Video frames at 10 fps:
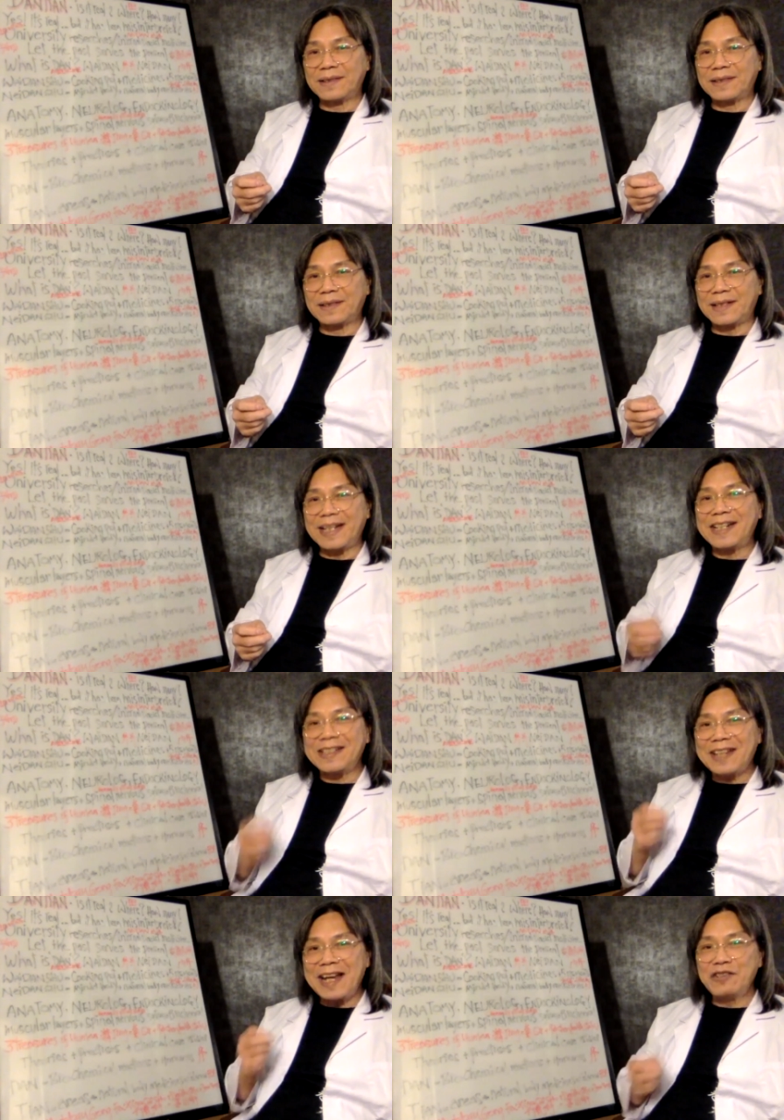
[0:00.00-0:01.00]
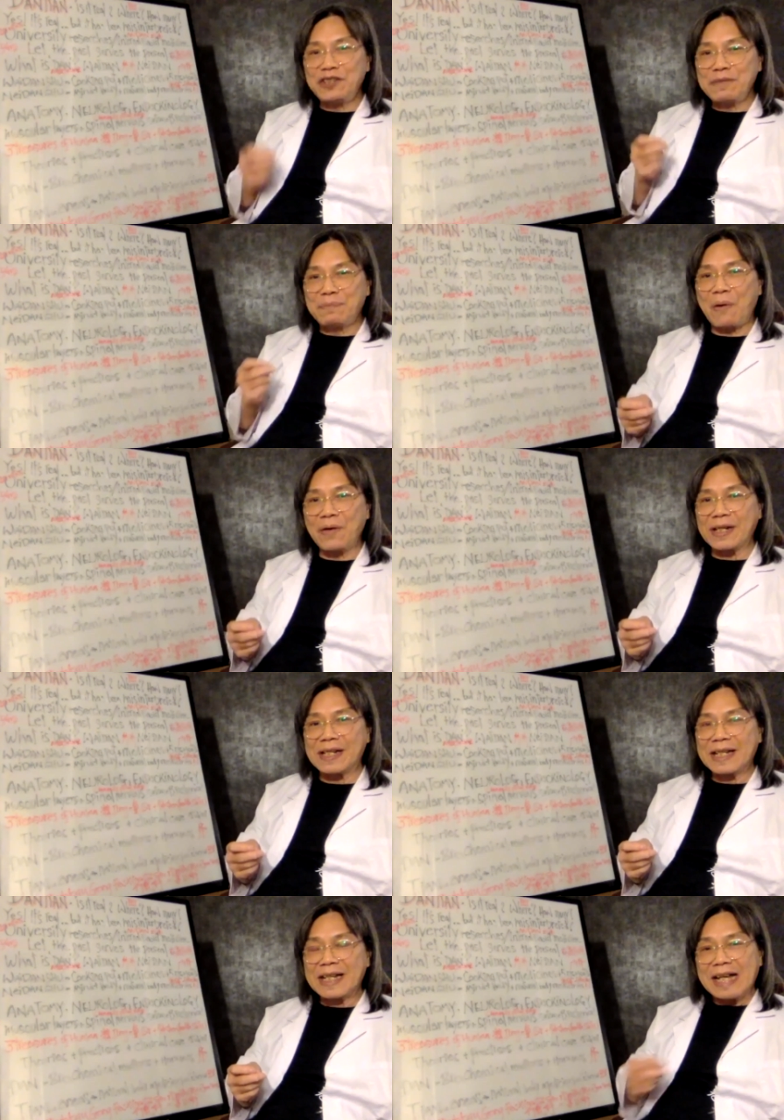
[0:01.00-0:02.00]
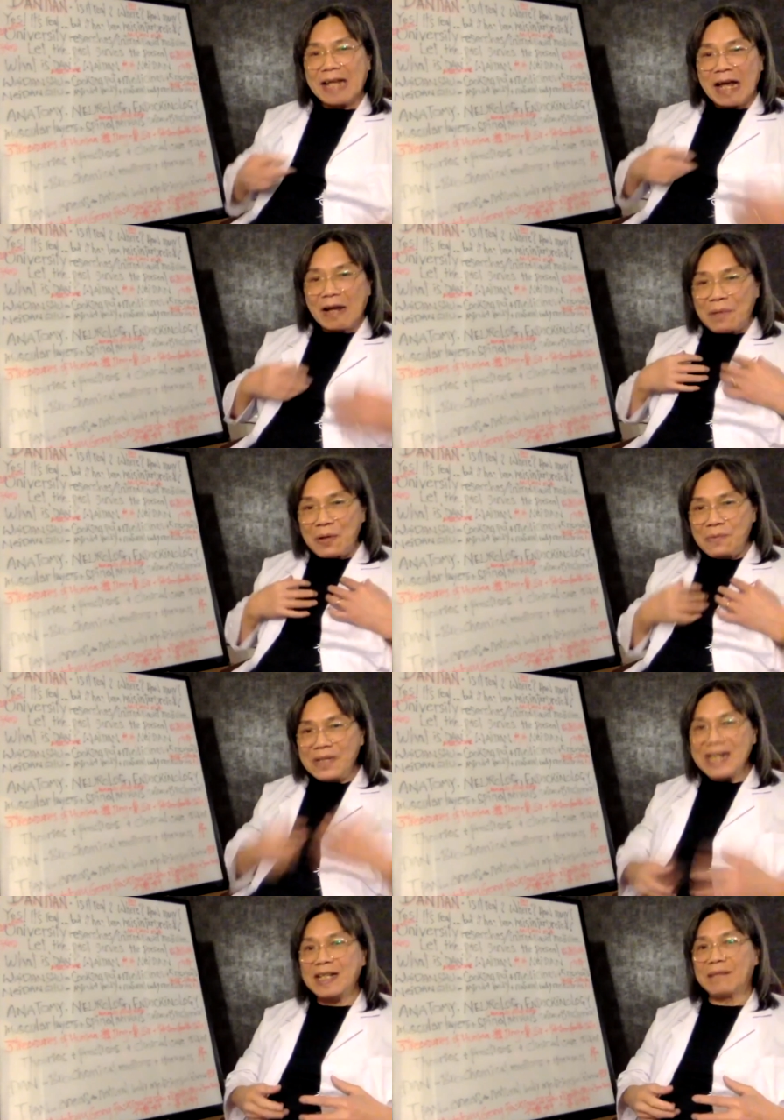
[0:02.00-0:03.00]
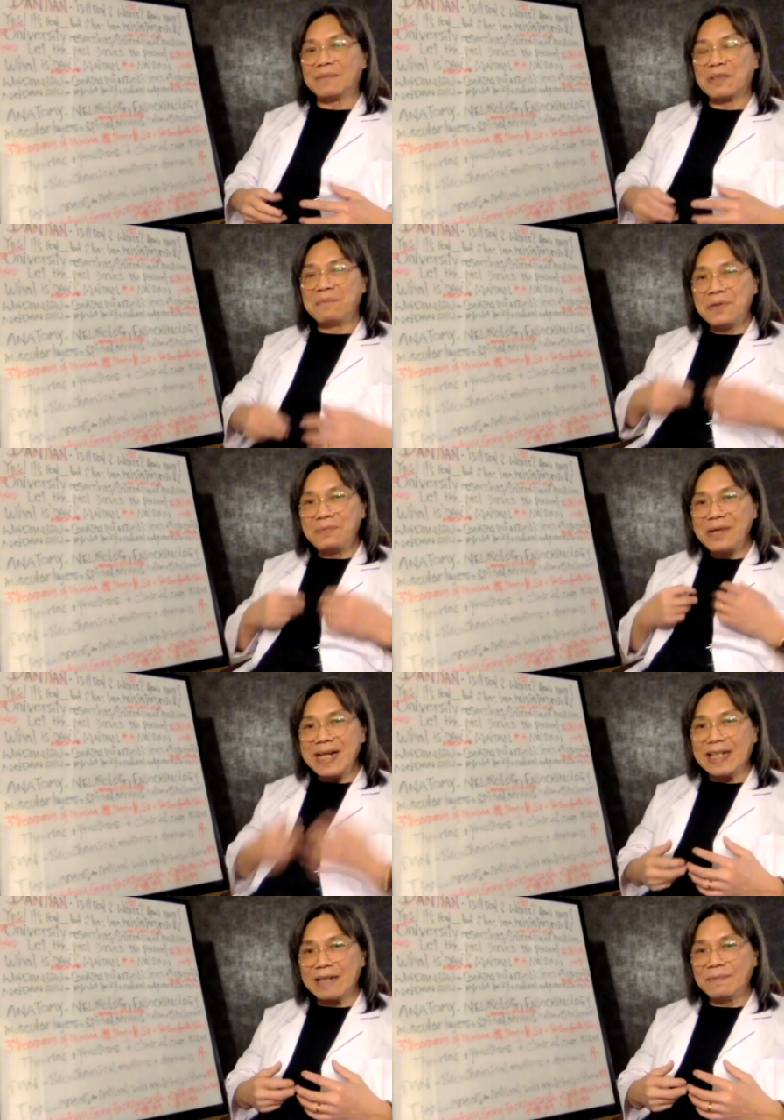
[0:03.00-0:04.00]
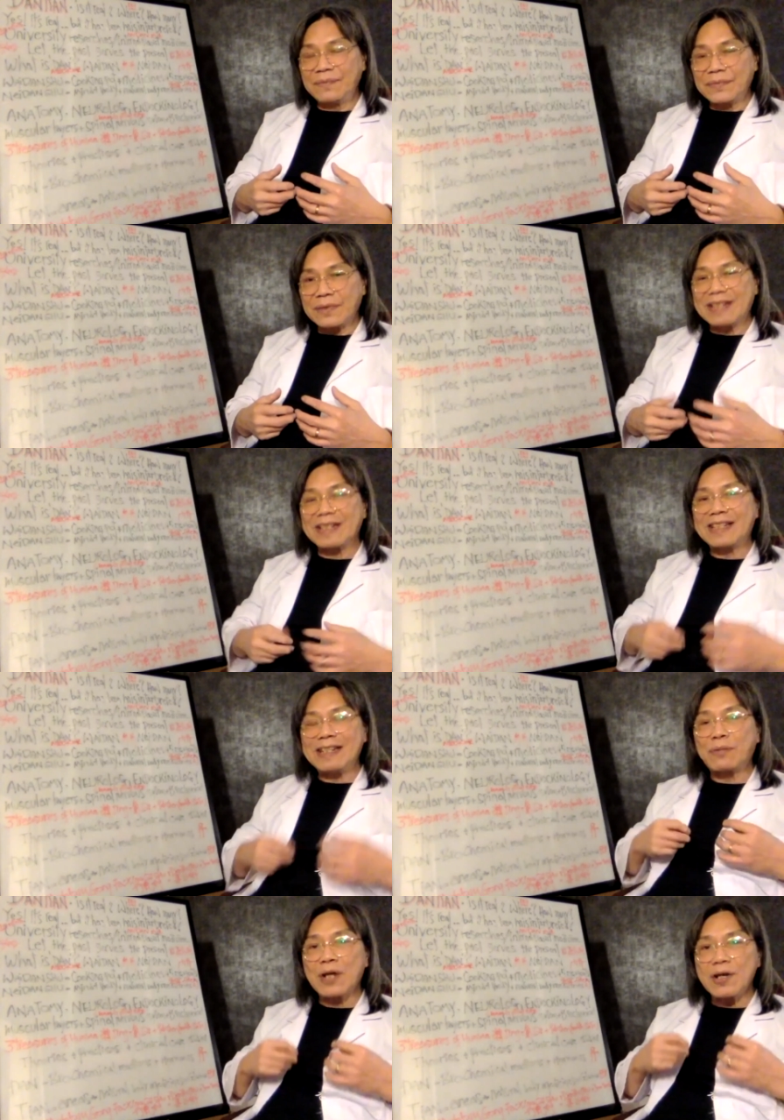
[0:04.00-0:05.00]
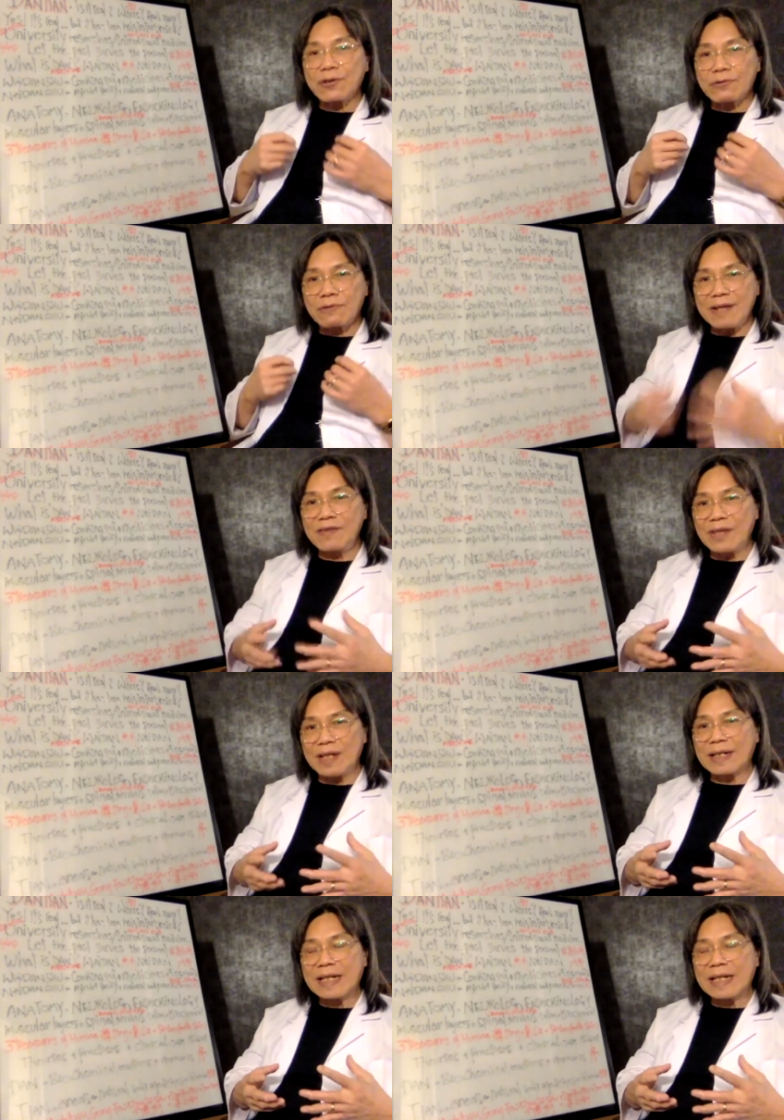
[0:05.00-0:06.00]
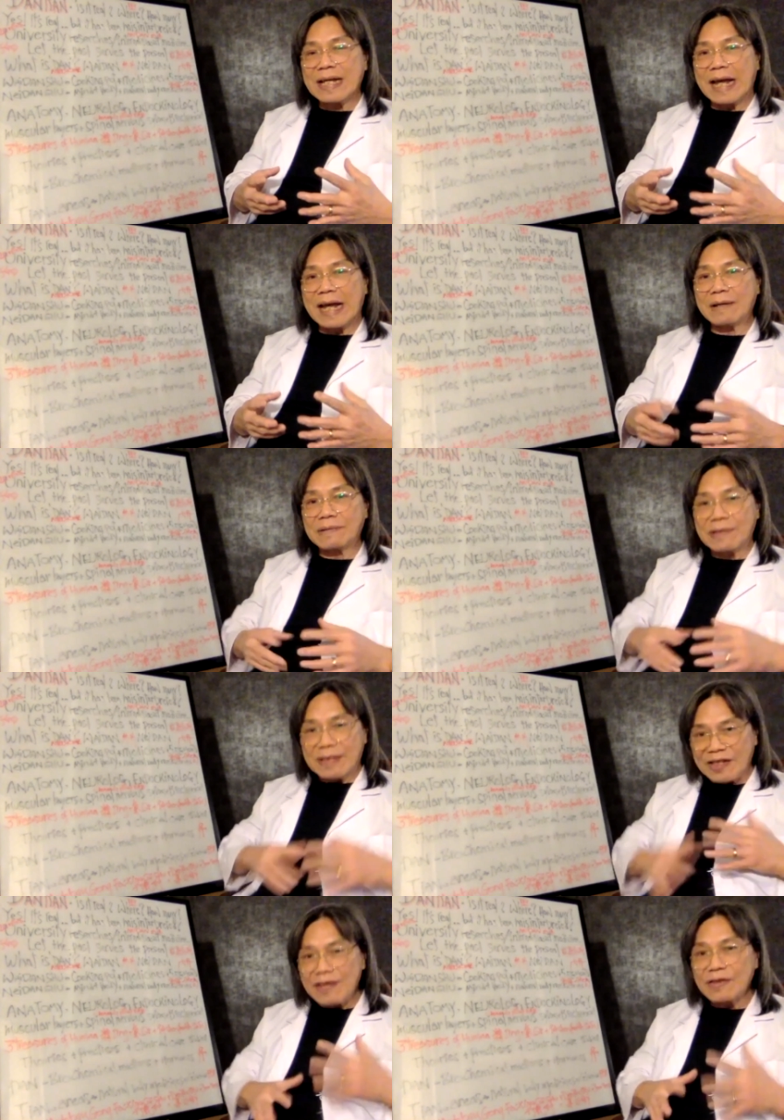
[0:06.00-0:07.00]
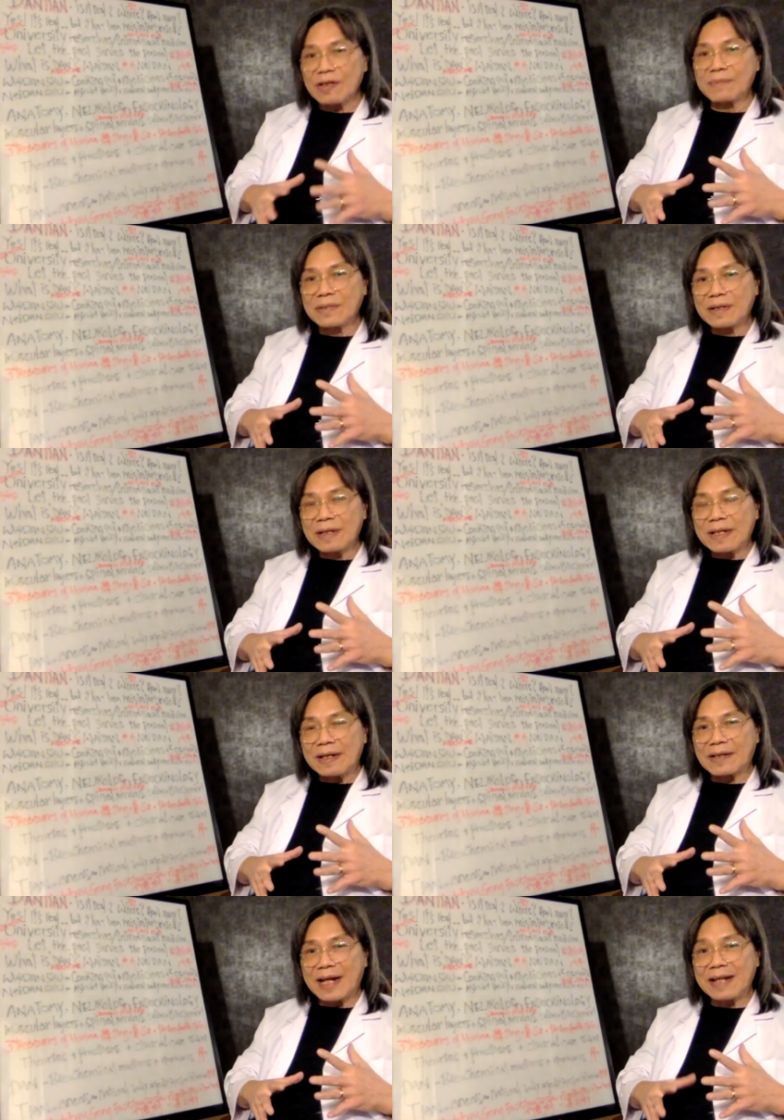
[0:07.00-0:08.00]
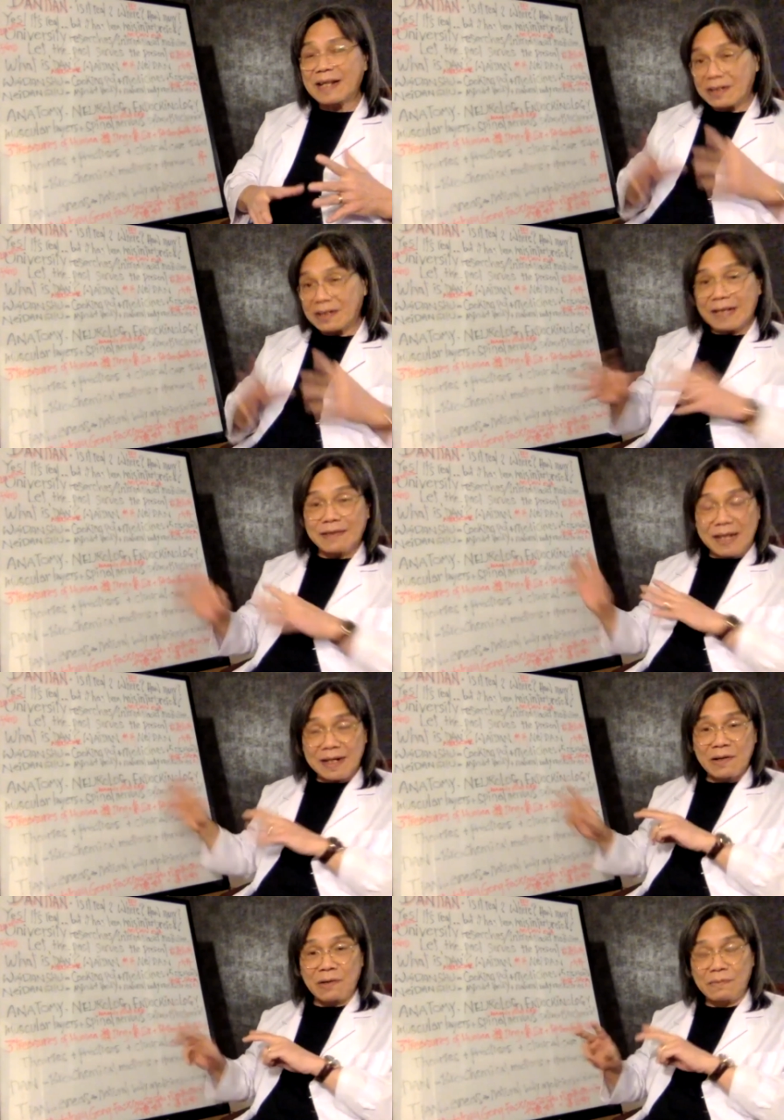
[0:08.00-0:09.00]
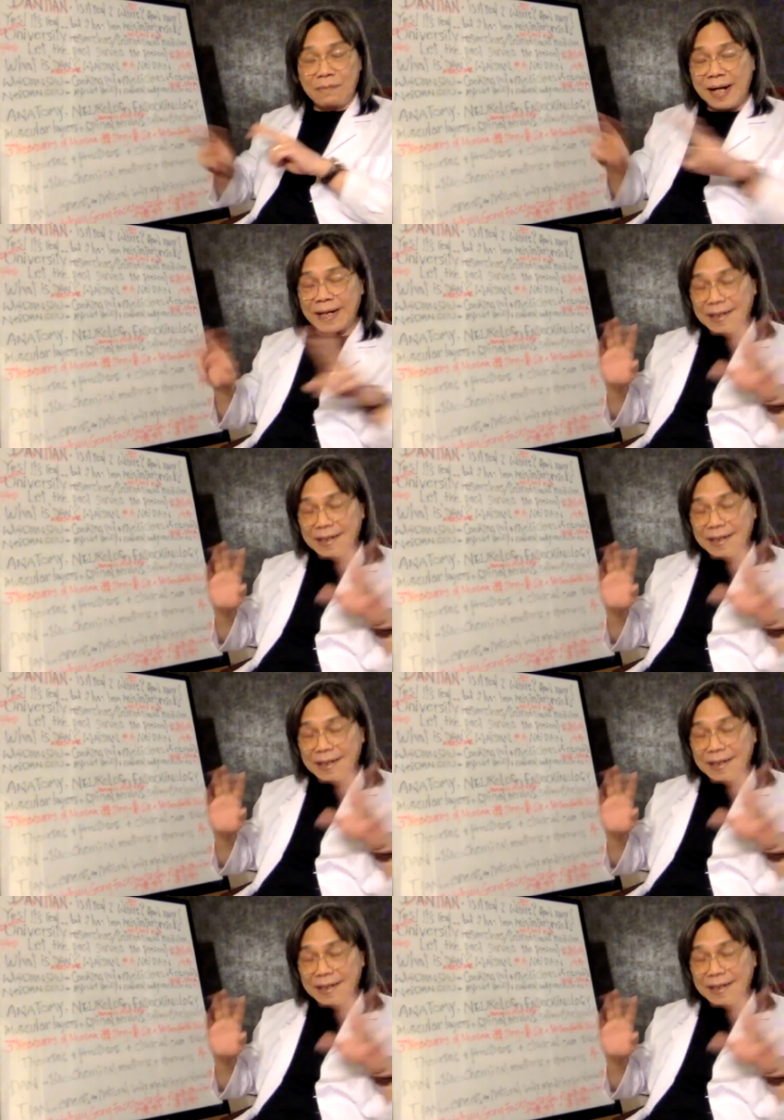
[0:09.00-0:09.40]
It is energy point. Meridian, the meridian is a depressurizing system. Okay, that's another of my